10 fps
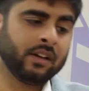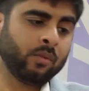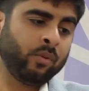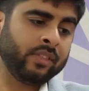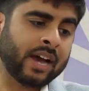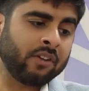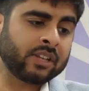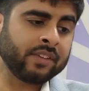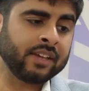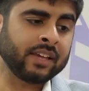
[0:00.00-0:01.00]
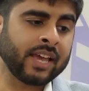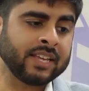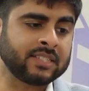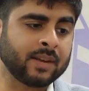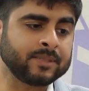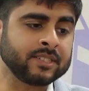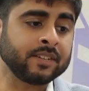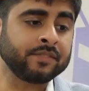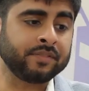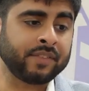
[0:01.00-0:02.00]
without giving a
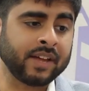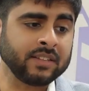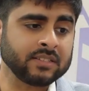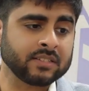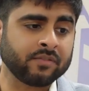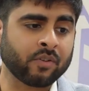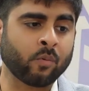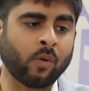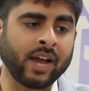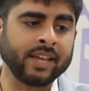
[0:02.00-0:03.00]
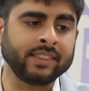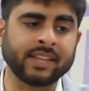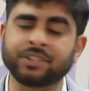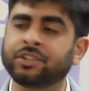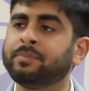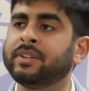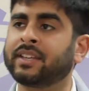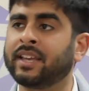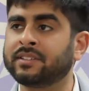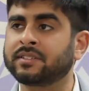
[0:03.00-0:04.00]
substantive defense for why that should be the
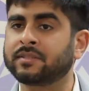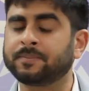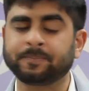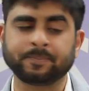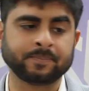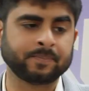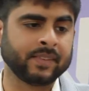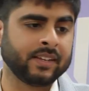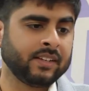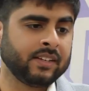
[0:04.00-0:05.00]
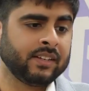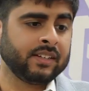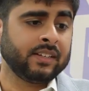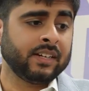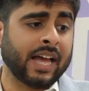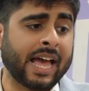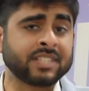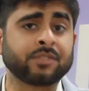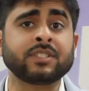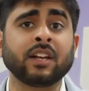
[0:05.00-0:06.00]
case. As
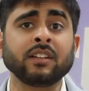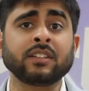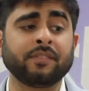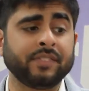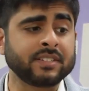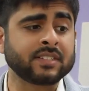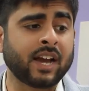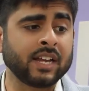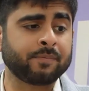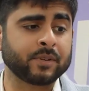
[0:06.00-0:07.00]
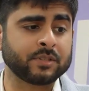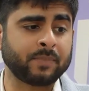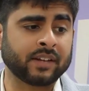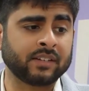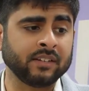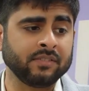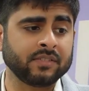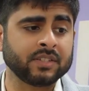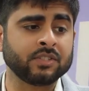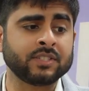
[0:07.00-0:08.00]
a result of this kind of perspective,
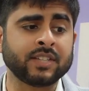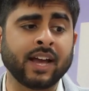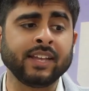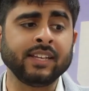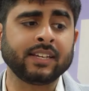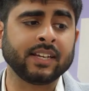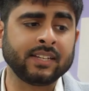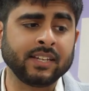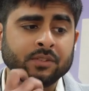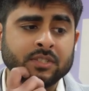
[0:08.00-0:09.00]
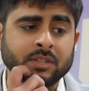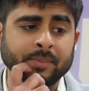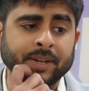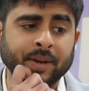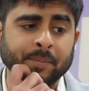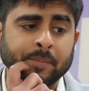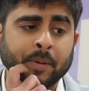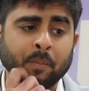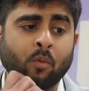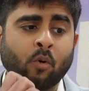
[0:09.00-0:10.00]
society continues to become
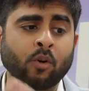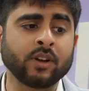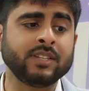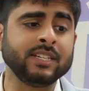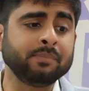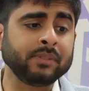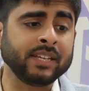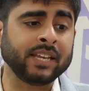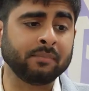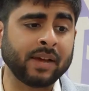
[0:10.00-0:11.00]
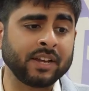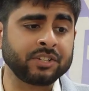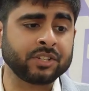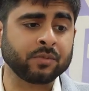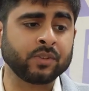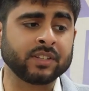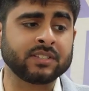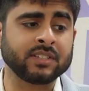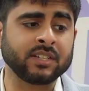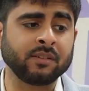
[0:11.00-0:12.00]
more deeply enmeshed with a
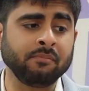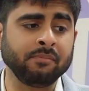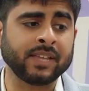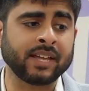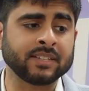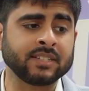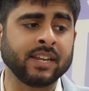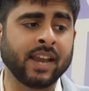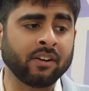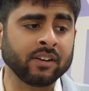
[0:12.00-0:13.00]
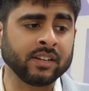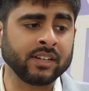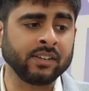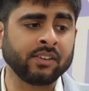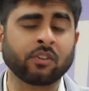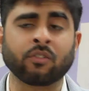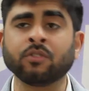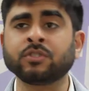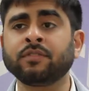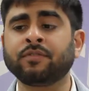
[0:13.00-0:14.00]
system that is inherently
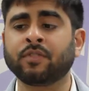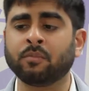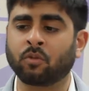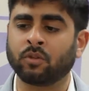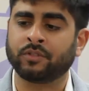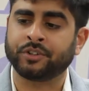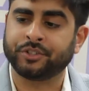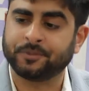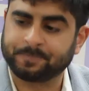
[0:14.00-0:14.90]
corrosive for moral virtue.